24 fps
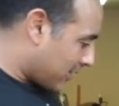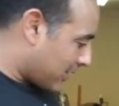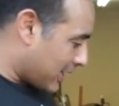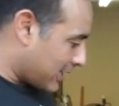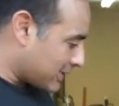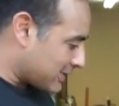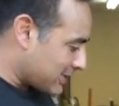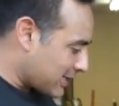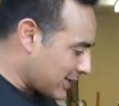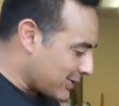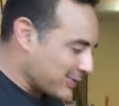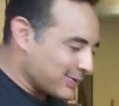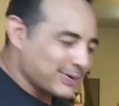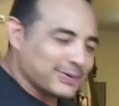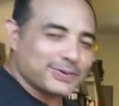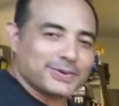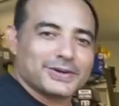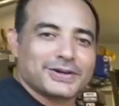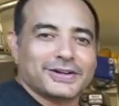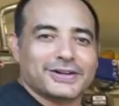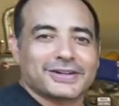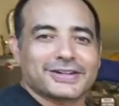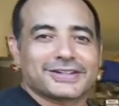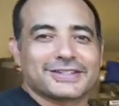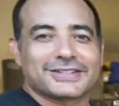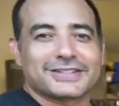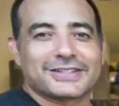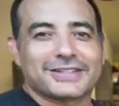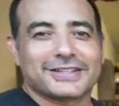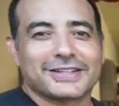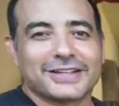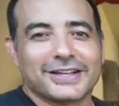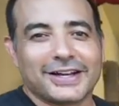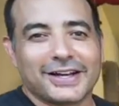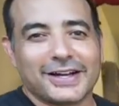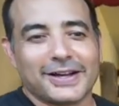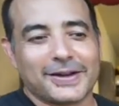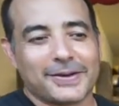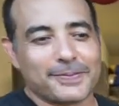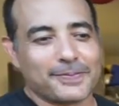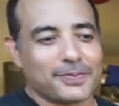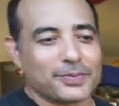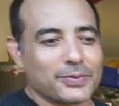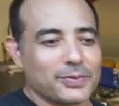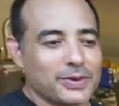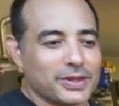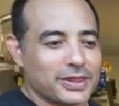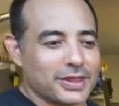that's how it works.
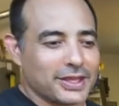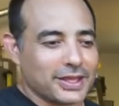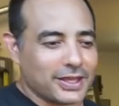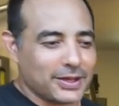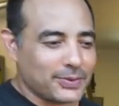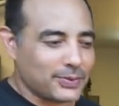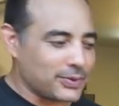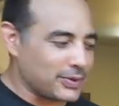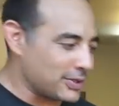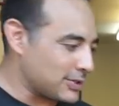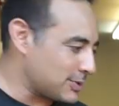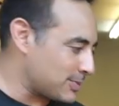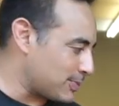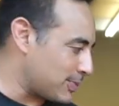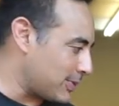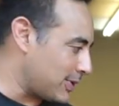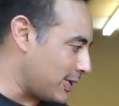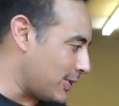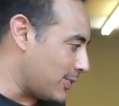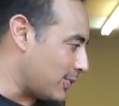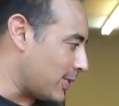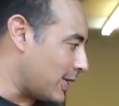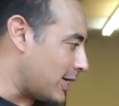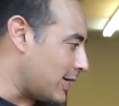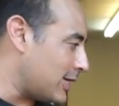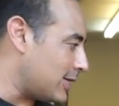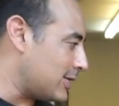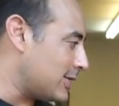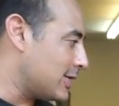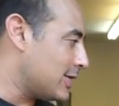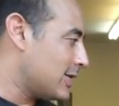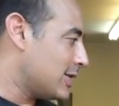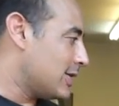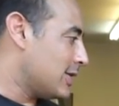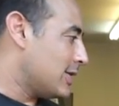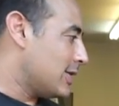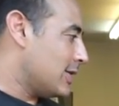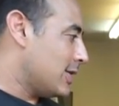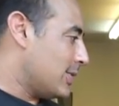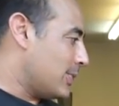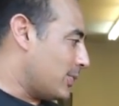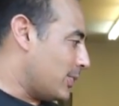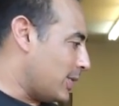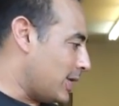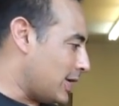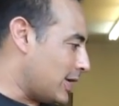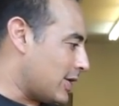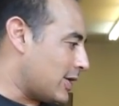We think it works pretty well.
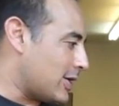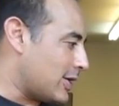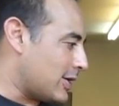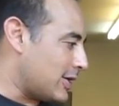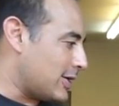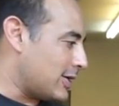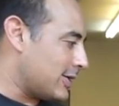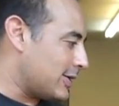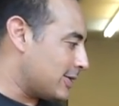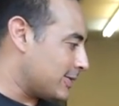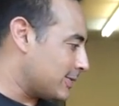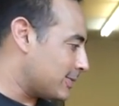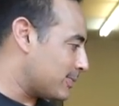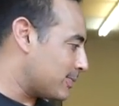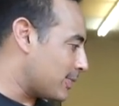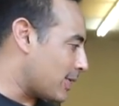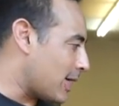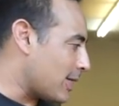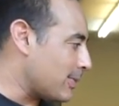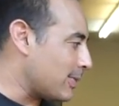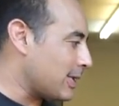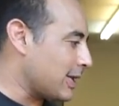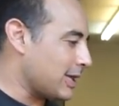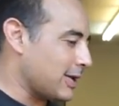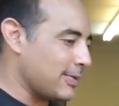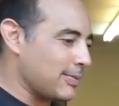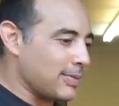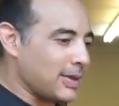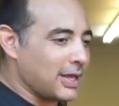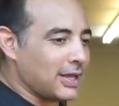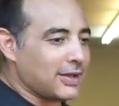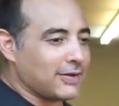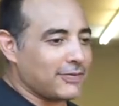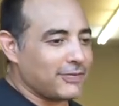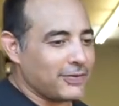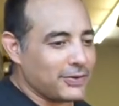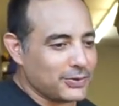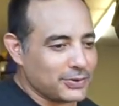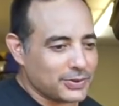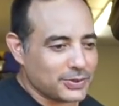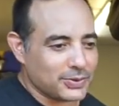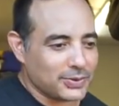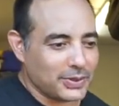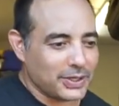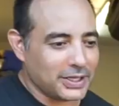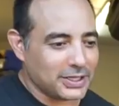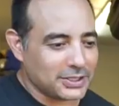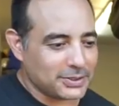We are probably going to make a few
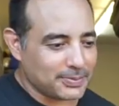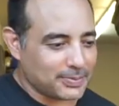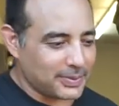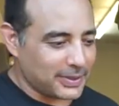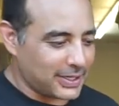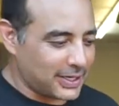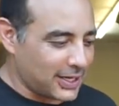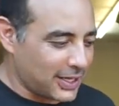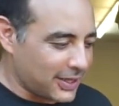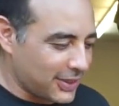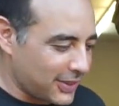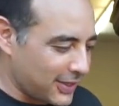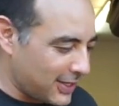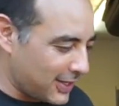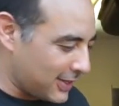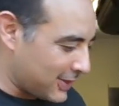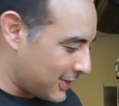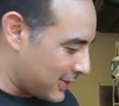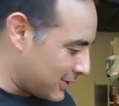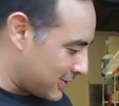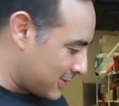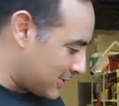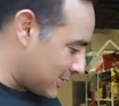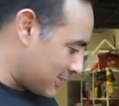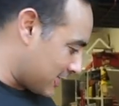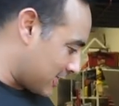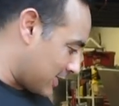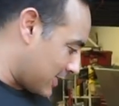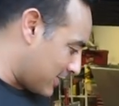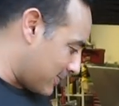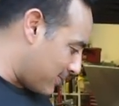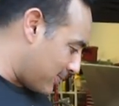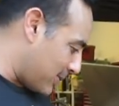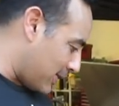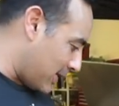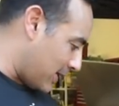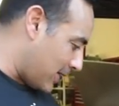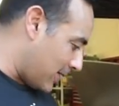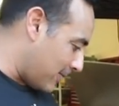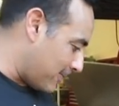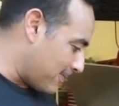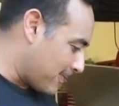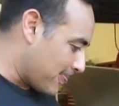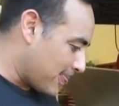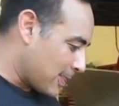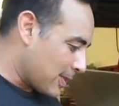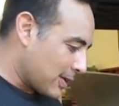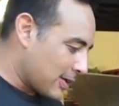tweaks, but I think this is going to be
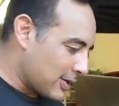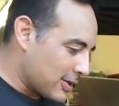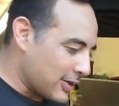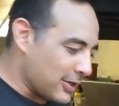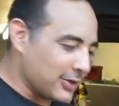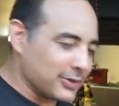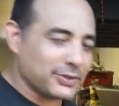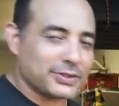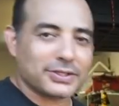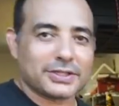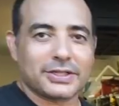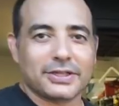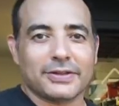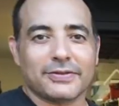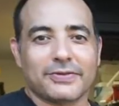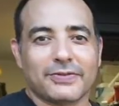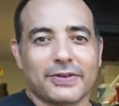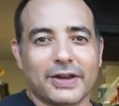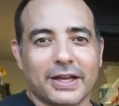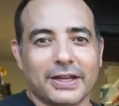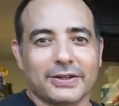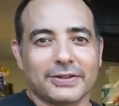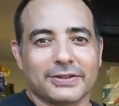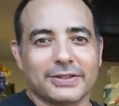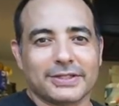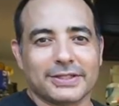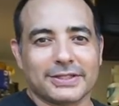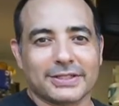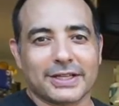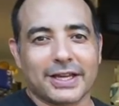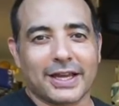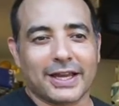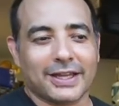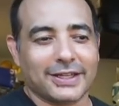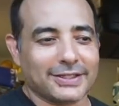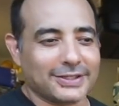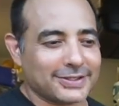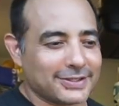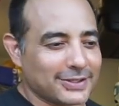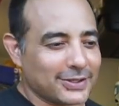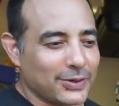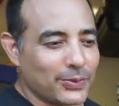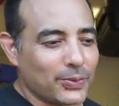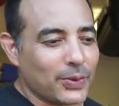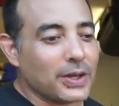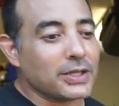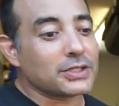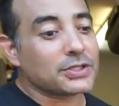close to the final design.
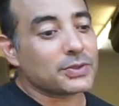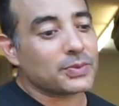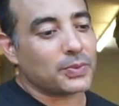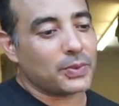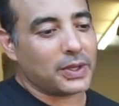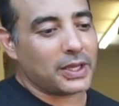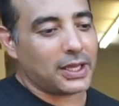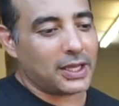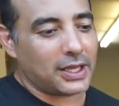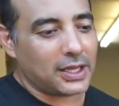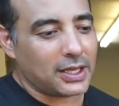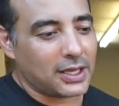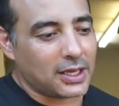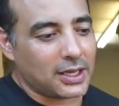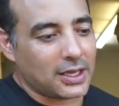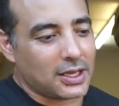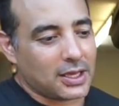So once we